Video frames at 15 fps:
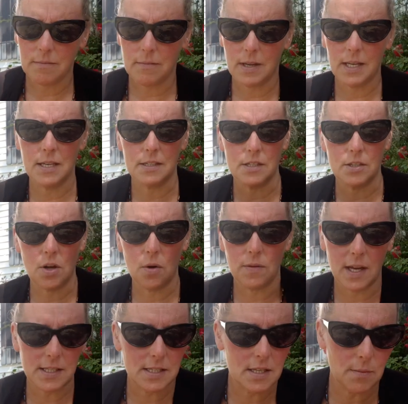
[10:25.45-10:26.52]
He doesn't know
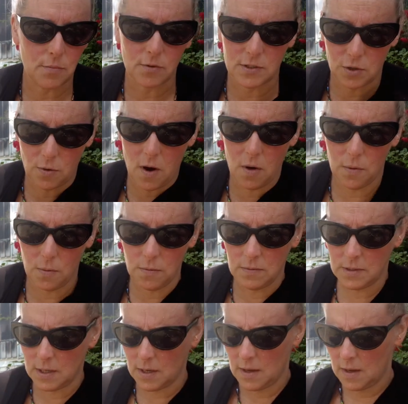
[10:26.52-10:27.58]
that's the betrothed.